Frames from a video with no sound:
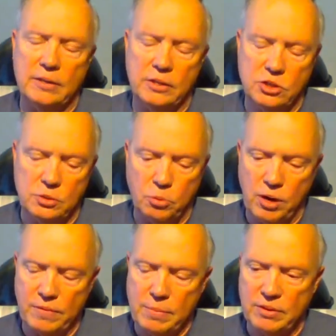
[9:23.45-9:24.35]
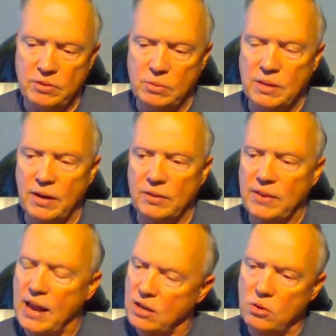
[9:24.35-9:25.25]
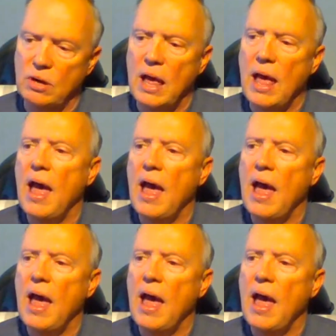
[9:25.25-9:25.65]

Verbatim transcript: your support every month to me there. Thank you.